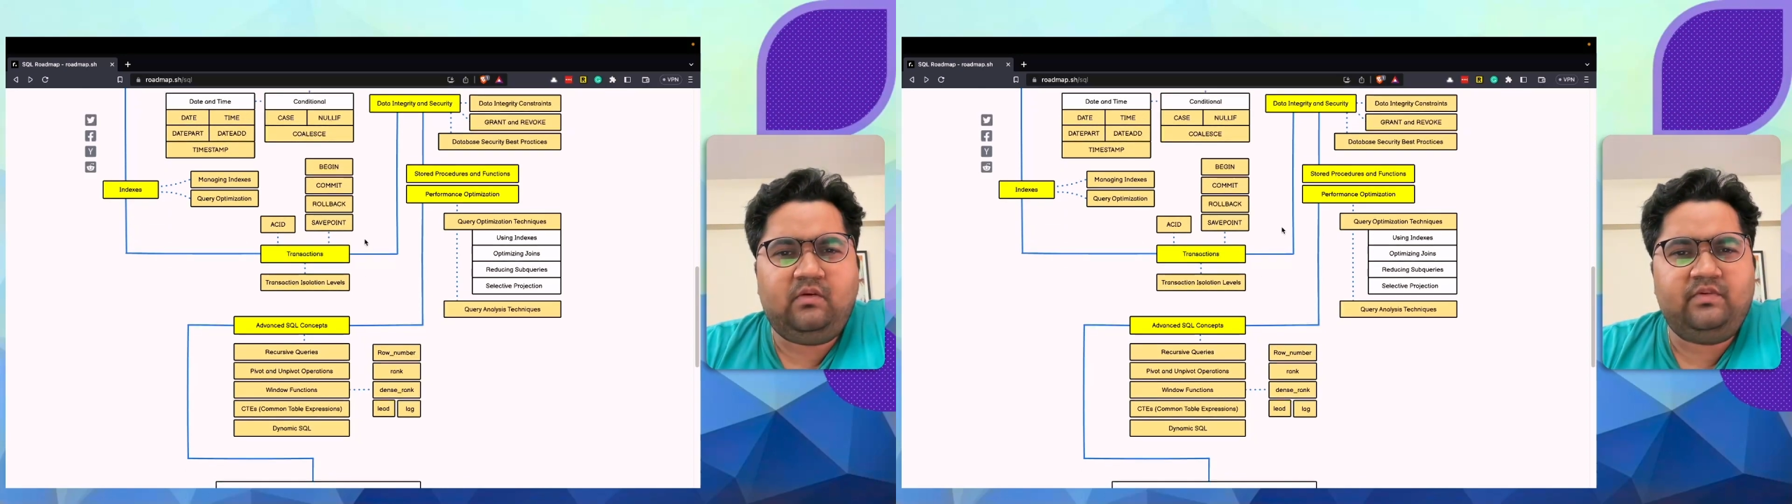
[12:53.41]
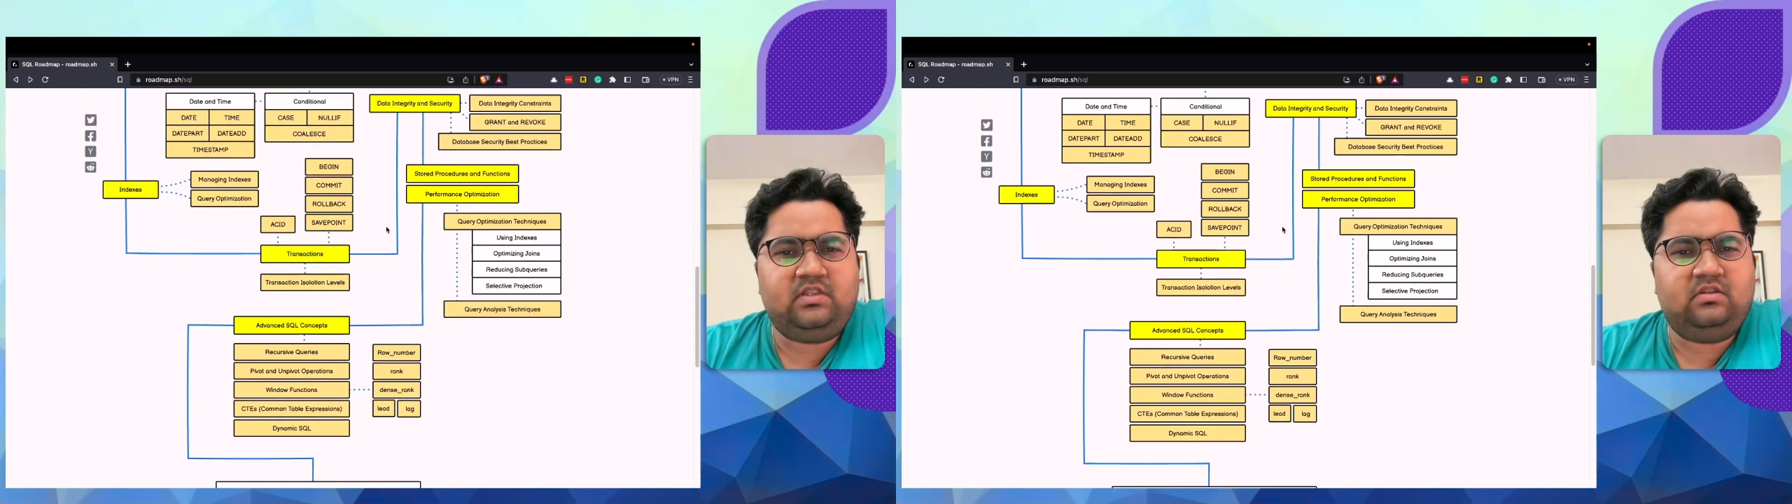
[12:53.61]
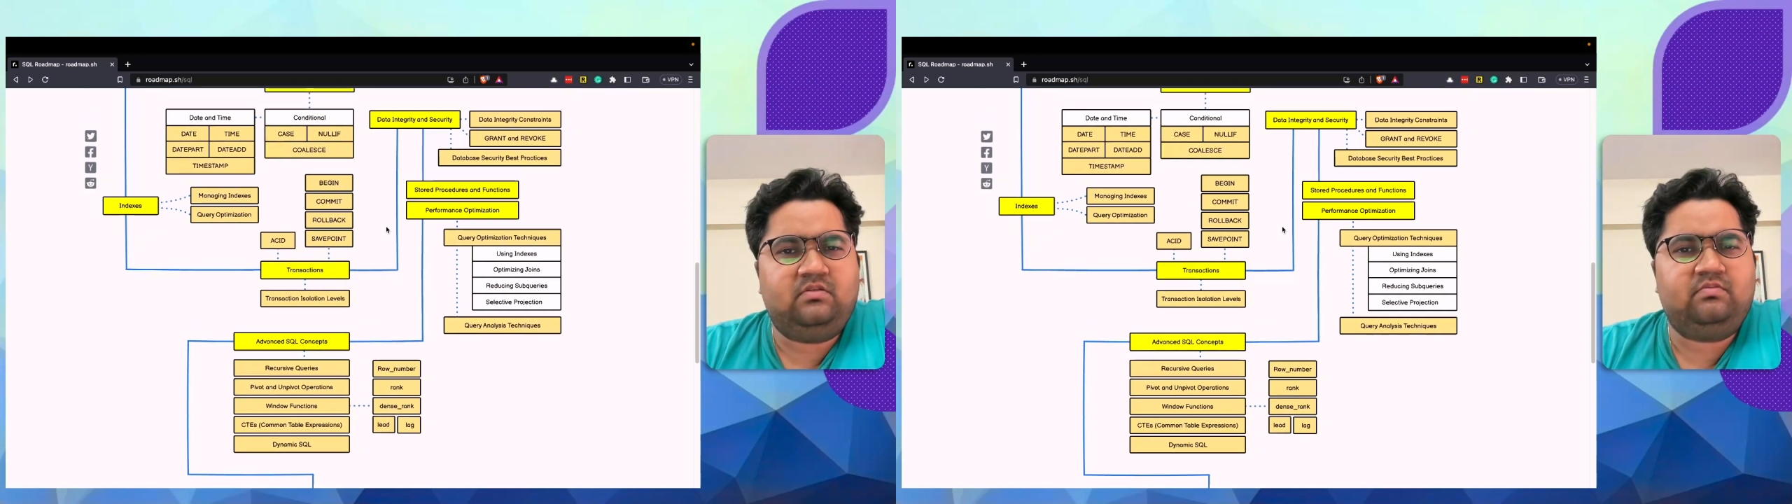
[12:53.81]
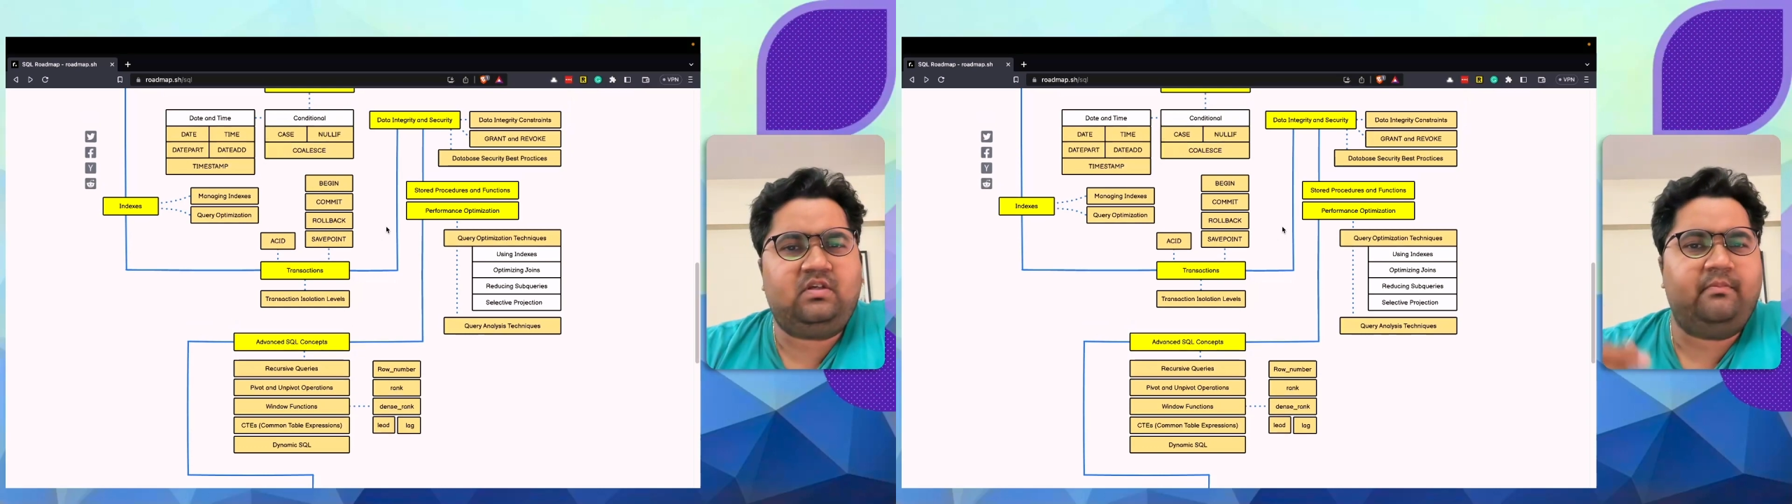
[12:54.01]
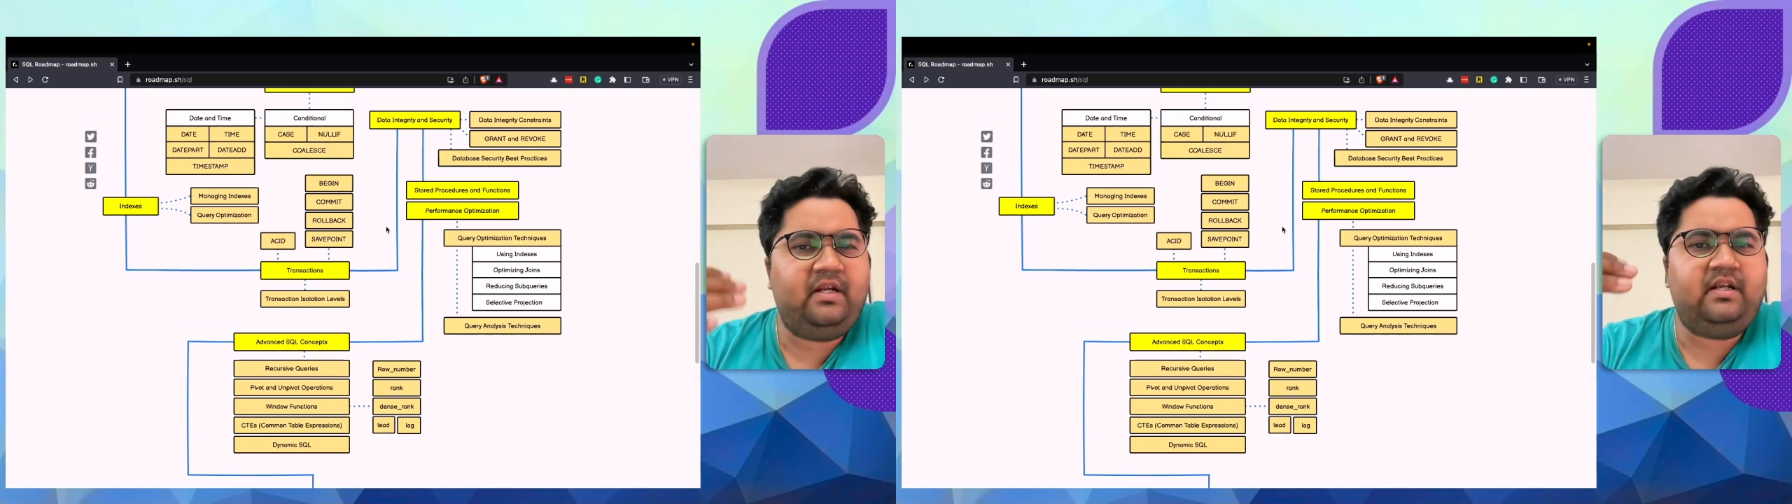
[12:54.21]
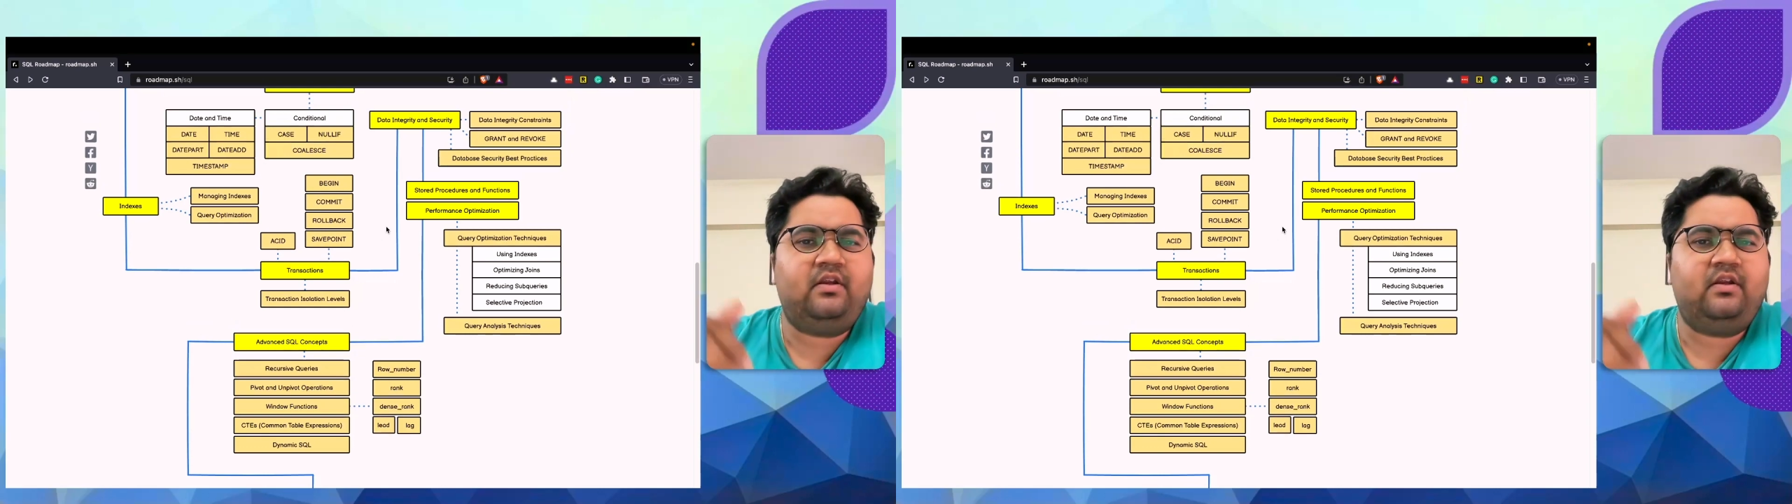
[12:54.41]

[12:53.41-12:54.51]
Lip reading: which is commit,